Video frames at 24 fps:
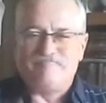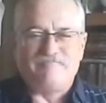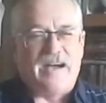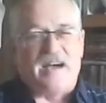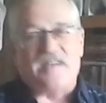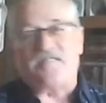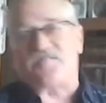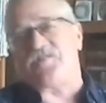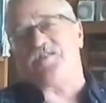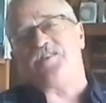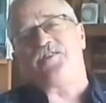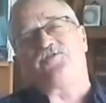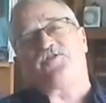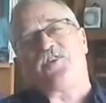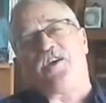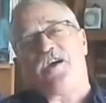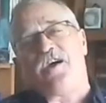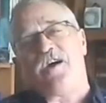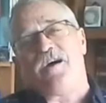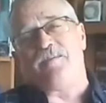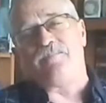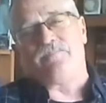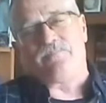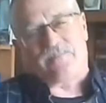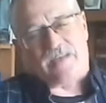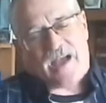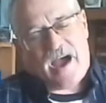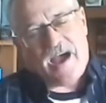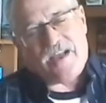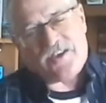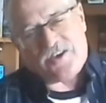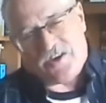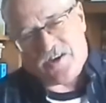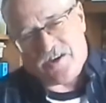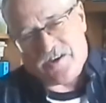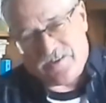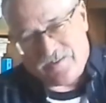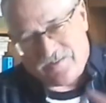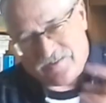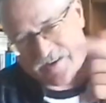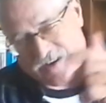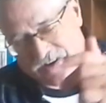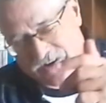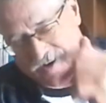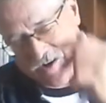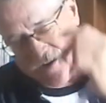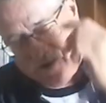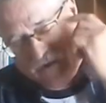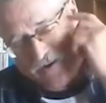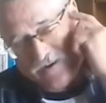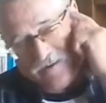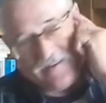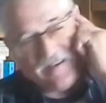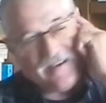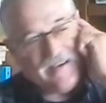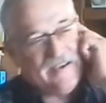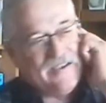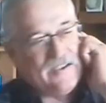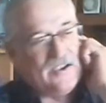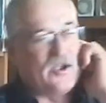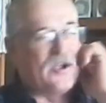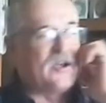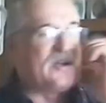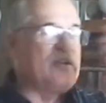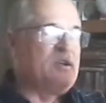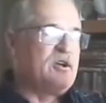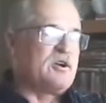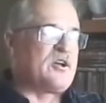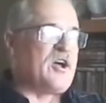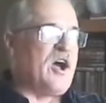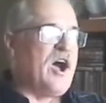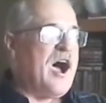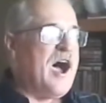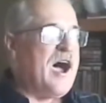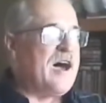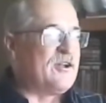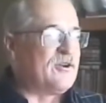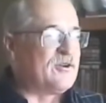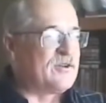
I see you, Tim. Got you. You know, you're caught.